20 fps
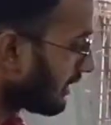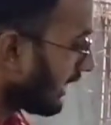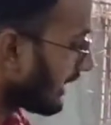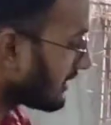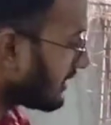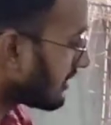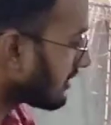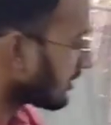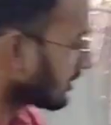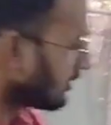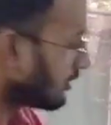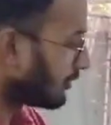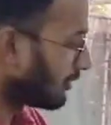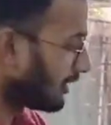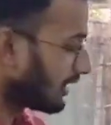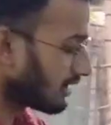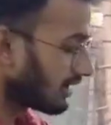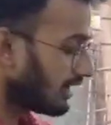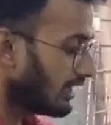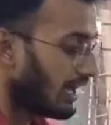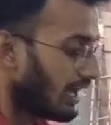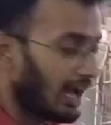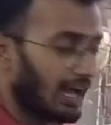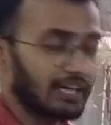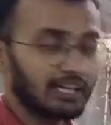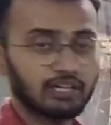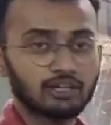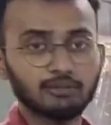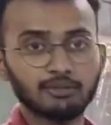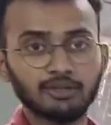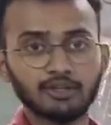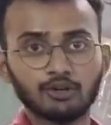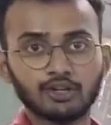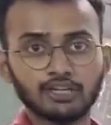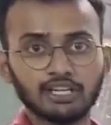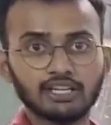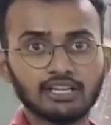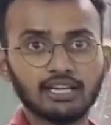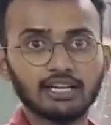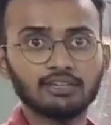like this it will work, and it will be
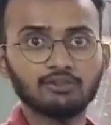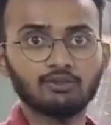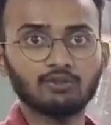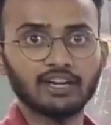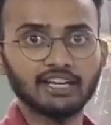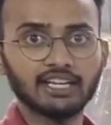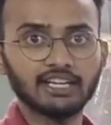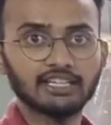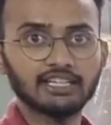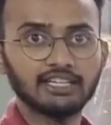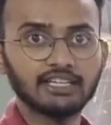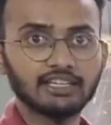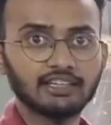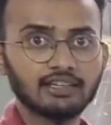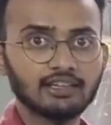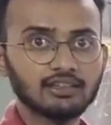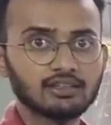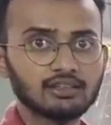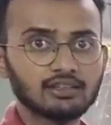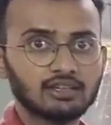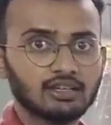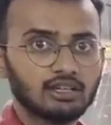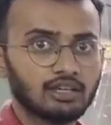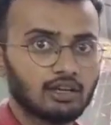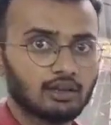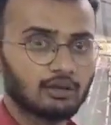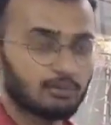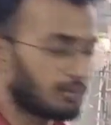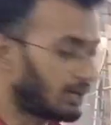rotated at 180 degrees,